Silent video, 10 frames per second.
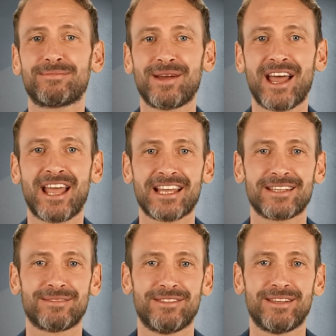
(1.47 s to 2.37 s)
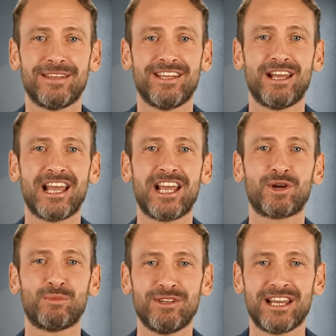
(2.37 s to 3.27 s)
Hi!
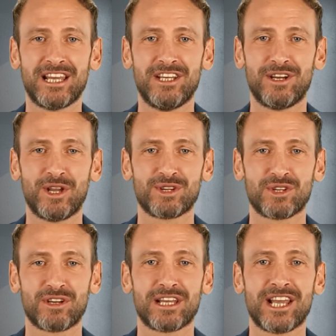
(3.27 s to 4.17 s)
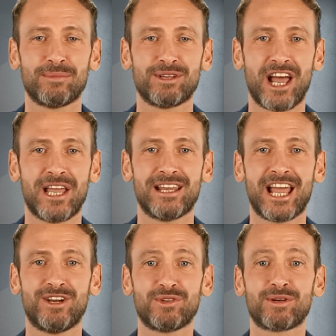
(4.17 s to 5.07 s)
Today, we take a closer look at Beyond
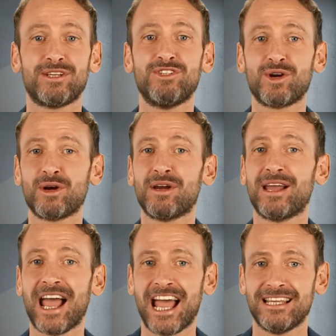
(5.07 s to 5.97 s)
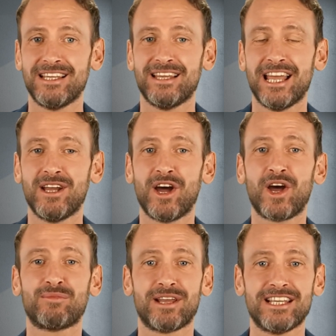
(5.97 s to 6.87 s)
Attributes Core. As the name
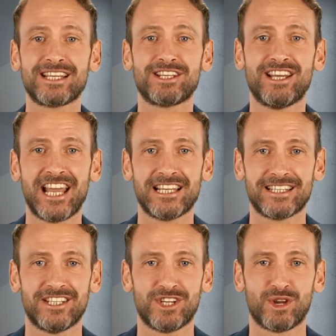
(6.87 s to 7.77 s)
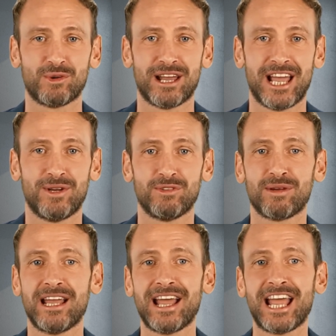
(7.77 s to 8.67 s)
already suggests, you can
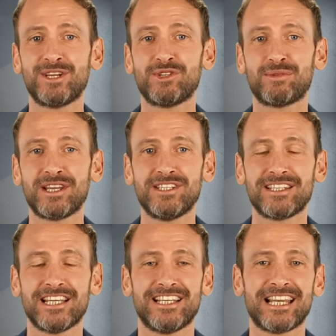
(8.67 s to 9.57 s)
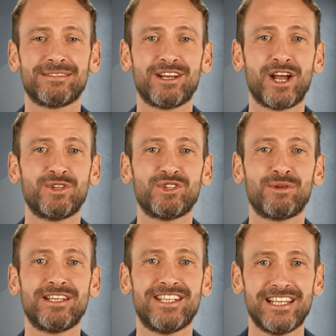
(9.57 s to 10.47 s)
create attributes to save
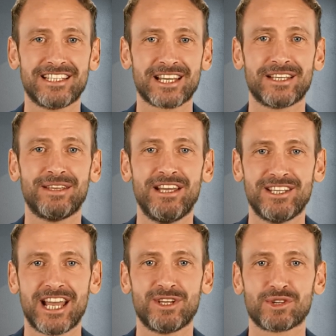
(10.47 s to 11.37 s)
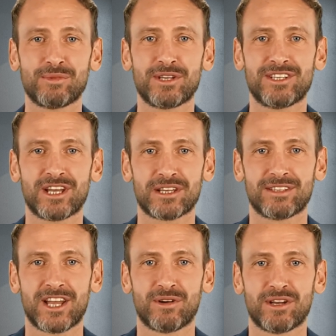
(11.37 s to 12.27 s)
characteristics. These attributes are
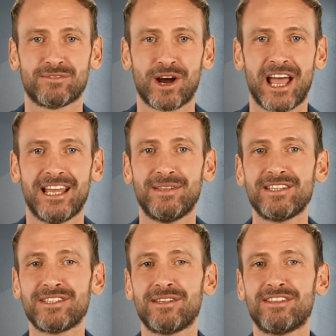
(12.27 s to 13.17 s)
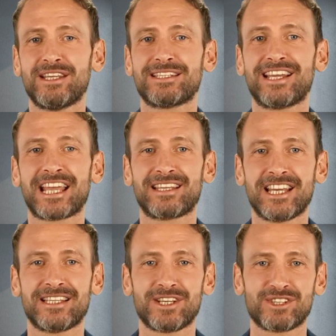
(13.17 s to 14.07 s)
available for items, fixed
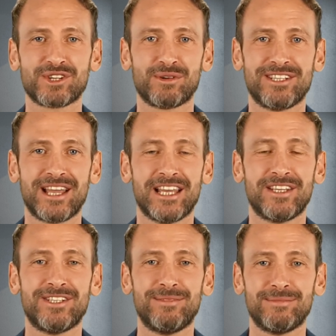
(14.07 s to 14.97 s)
assets, service items.